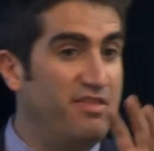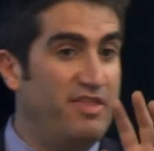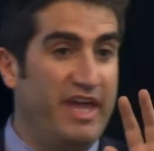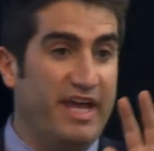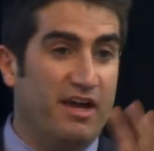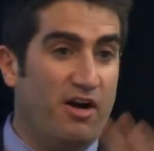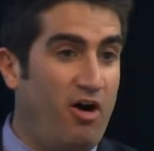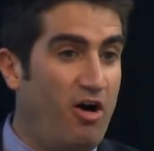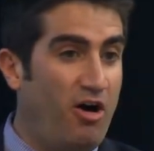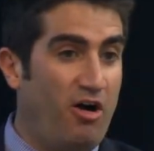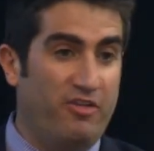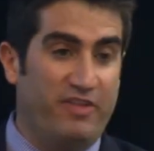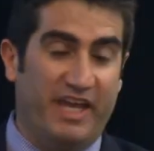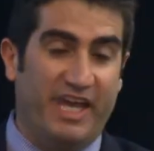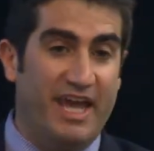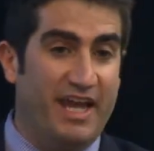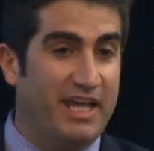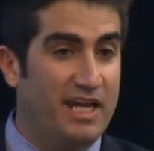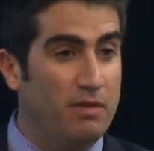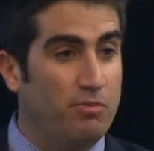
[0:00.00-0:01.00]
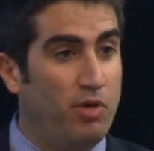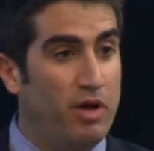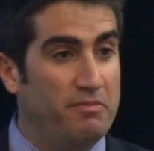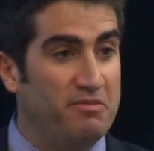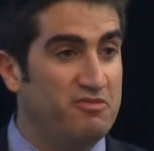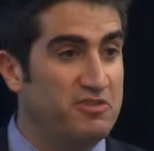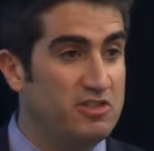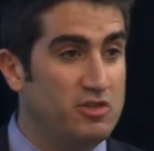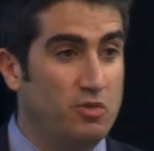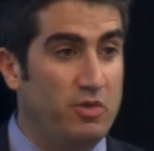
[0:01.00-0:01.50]
they call and they can't get an
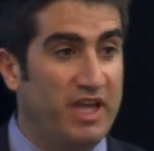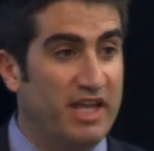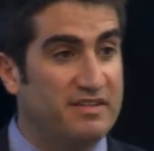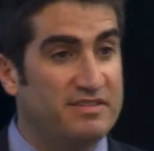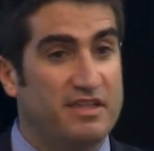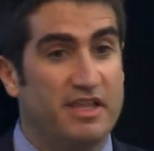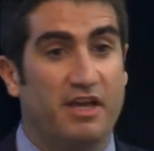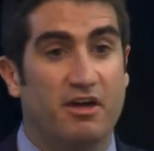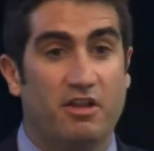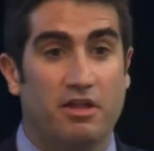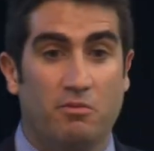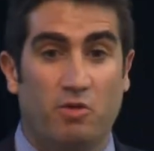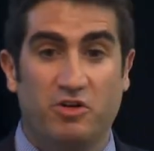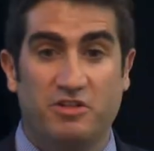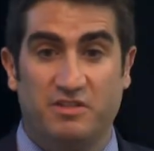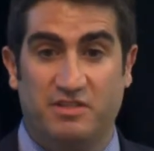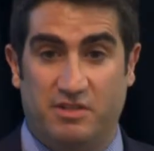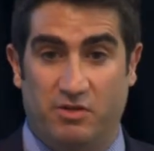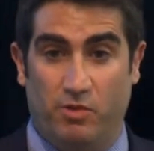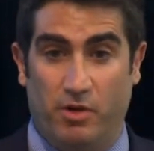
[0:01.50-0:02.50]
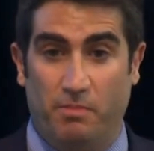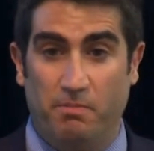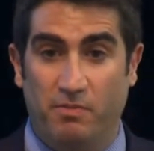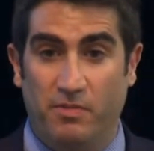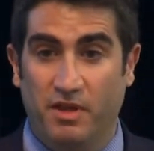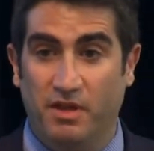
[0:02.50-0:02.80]
appointment for two weeks, so they go to the emergency room.